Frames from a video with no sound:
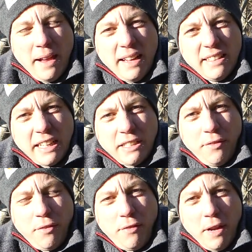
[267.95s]
It's actually,
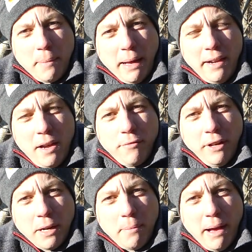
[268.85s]
if you think about it, now I'm
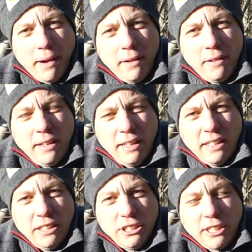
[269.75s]
thinking about it,
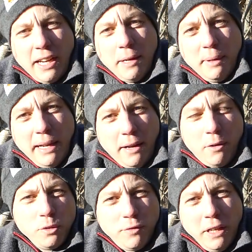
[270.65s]
it just came to me there. I
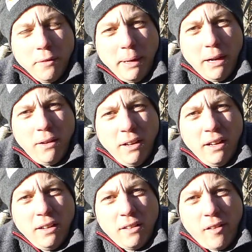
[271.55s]
always think about
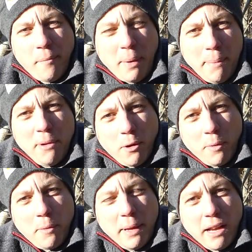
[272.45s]
Papillon
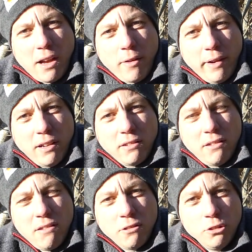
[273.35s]
when I'm eating coconuts,
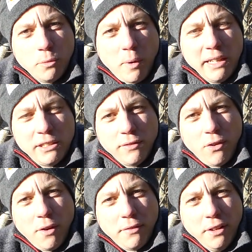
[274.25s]
because of the way he
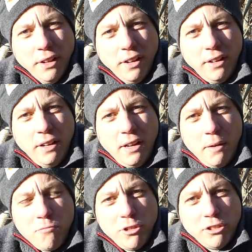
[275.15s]
survived in the
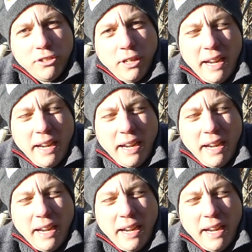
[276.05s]
prison cell.